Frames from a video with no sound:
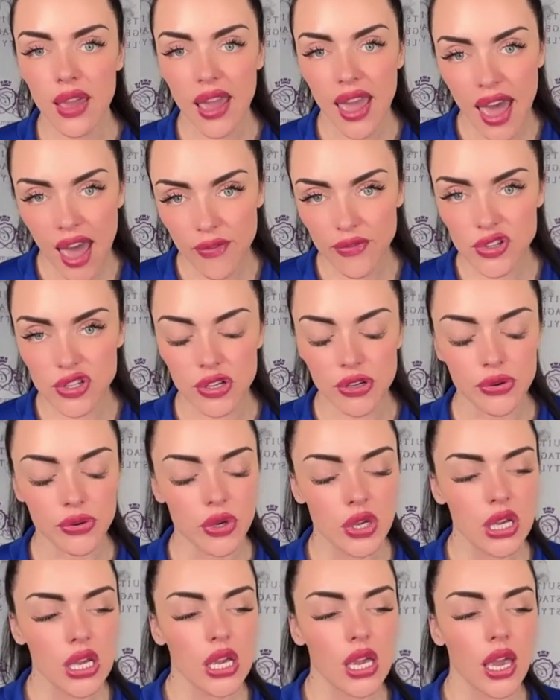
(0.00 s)
They have
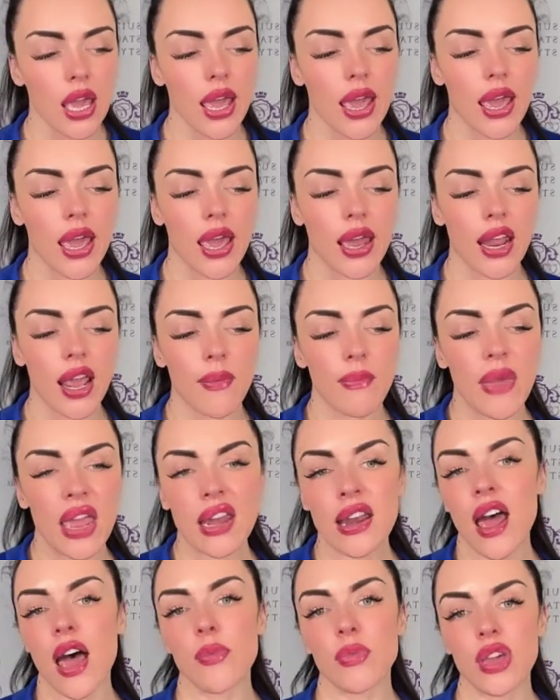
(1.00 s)
to. And it
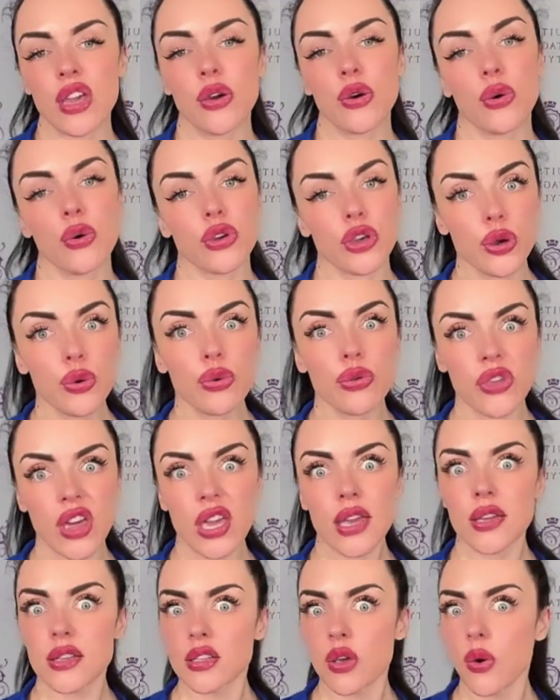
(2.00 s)
may not be who you
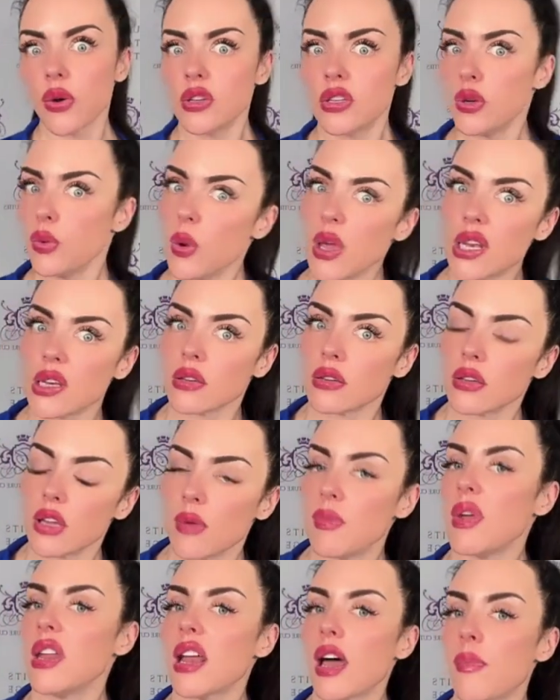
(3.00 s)
think is going to win.
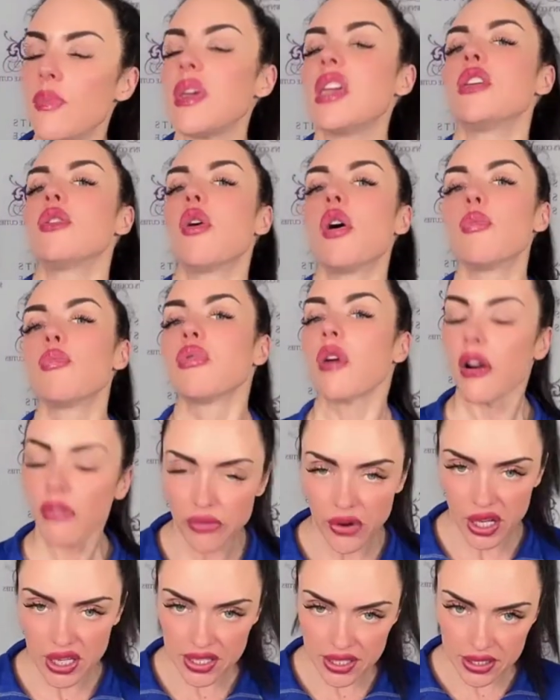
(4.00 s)
It may not be your
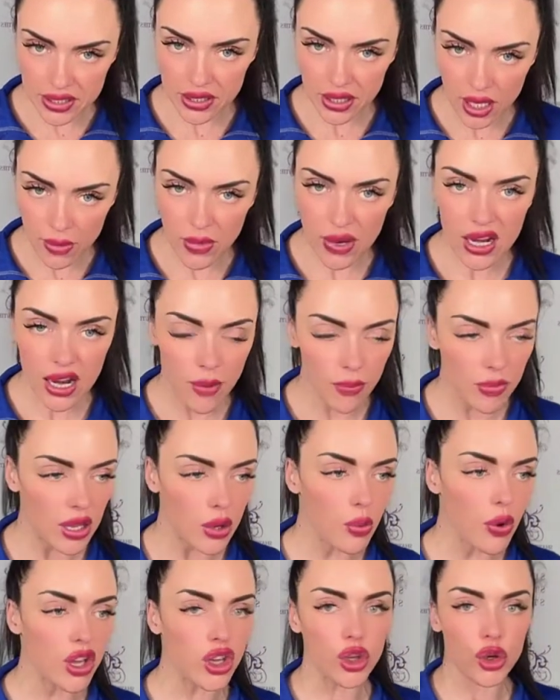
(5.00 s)
preference. It may
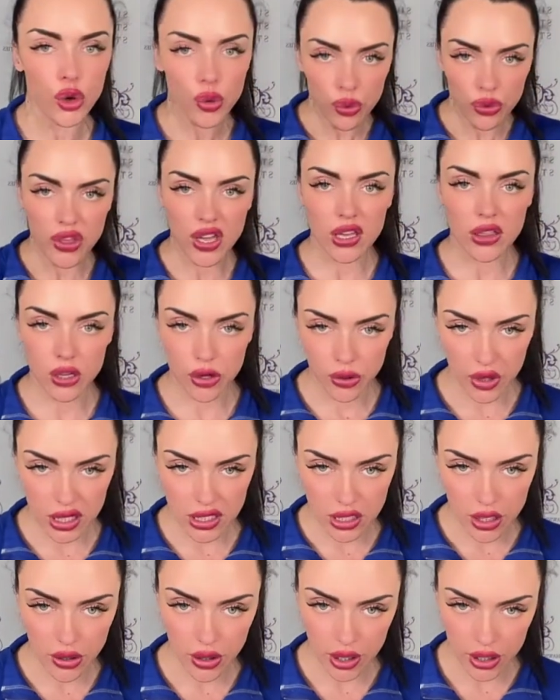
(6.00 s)
not be what you think the
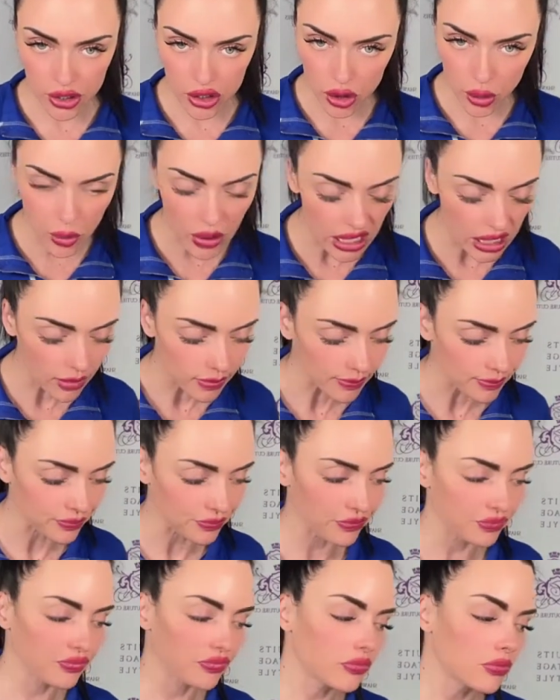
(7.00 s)
criteria should be
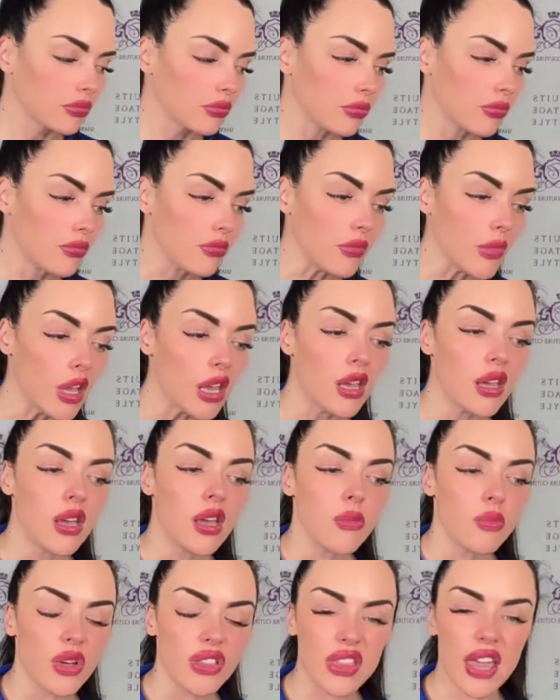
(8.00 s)

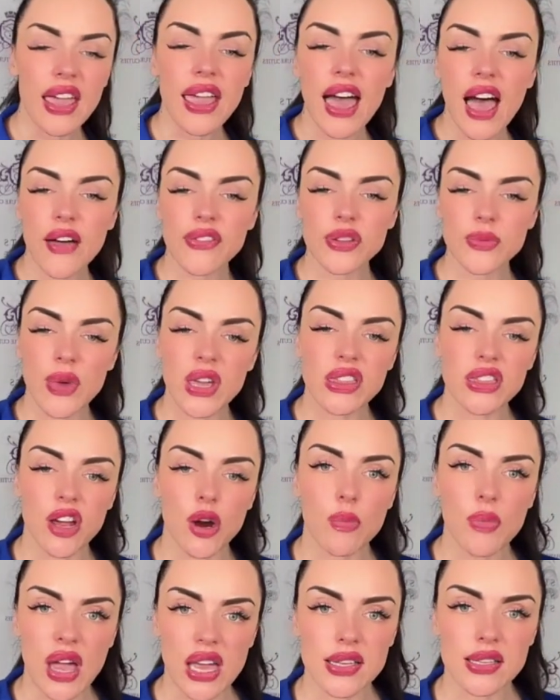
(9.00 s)
but they have to
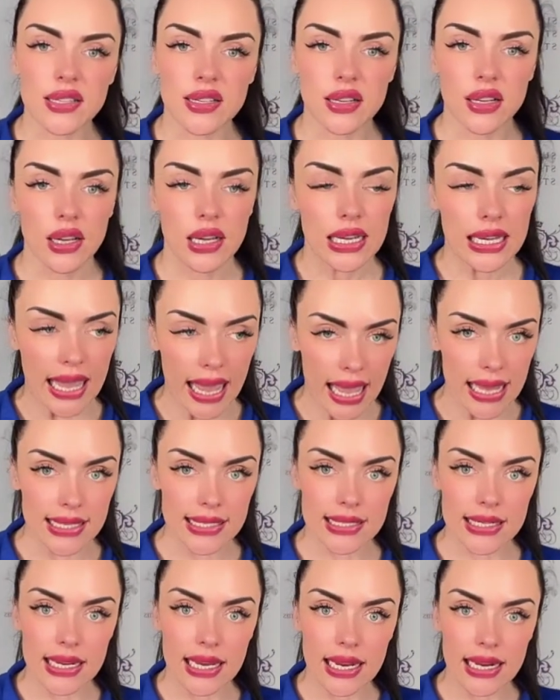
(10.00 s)
make their best
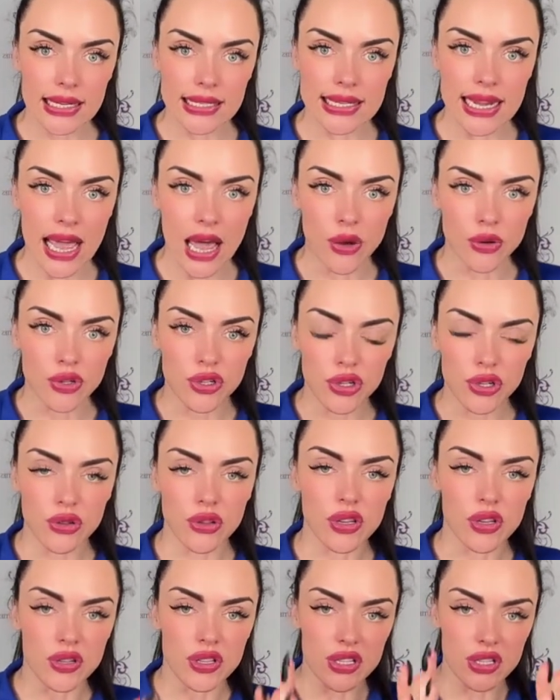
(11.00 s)
guess to get it down
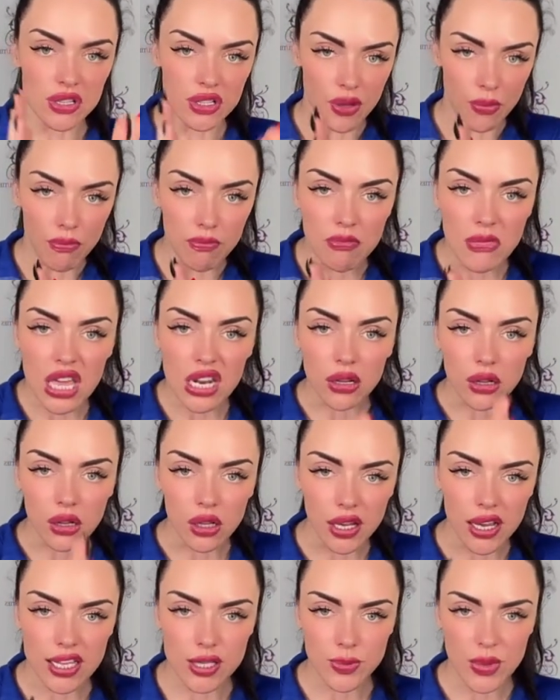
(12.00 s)
to the, the
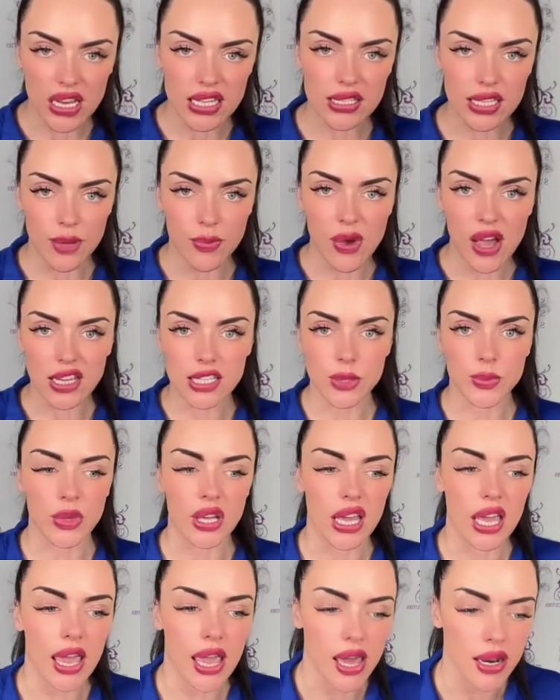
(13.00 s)
middle as best they
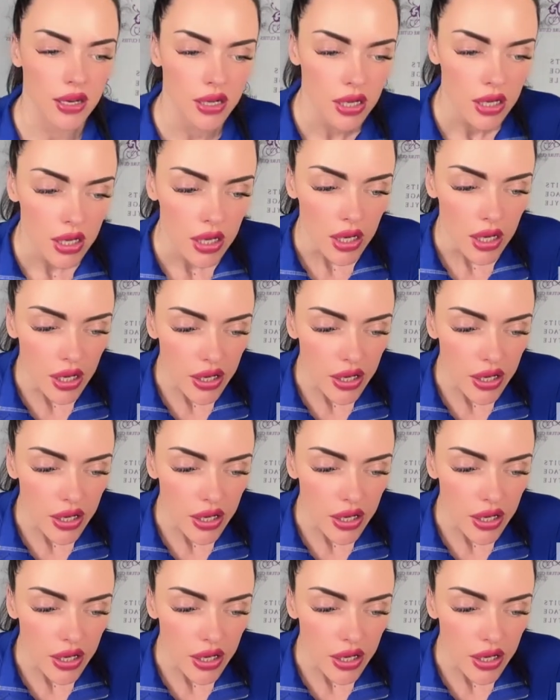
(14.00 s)
possibly can.